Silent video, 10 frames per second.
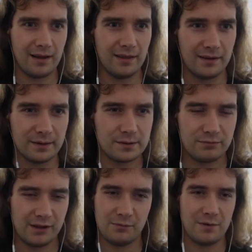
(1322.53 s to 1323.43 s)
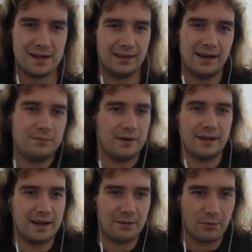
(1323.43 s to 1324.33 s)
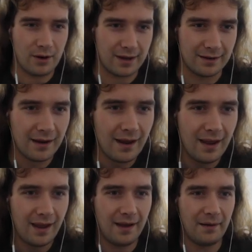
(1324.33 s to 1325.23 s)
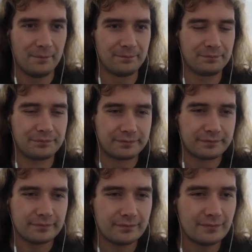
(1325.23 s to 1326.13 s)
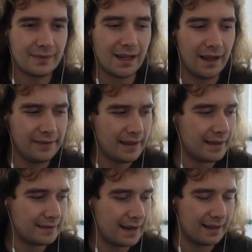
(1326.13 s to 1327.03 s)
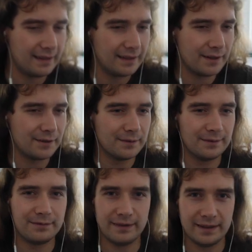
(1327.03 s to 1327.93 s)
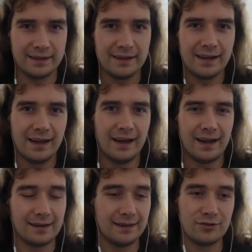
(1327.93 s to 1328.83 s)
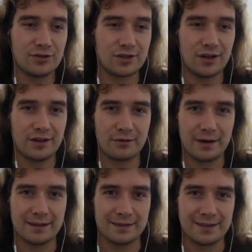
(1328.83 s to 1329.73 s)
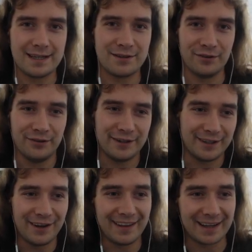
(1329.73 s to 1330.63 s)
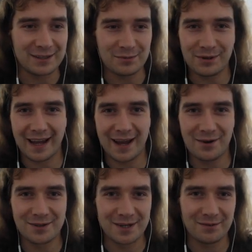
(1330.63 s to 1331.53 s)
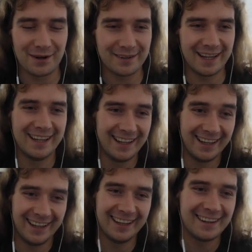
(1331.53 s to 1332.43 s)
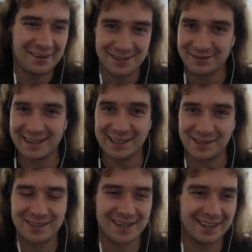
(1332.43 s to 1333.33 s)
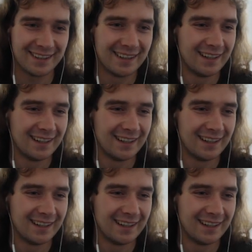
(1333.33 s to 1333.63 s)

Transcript: a lot. It was a really weird leap, but it kept working. And they led Nihiligo Finny, and I literally just Earthquaked and Z Thundered and got like a double KO turn one. That was a really good turn.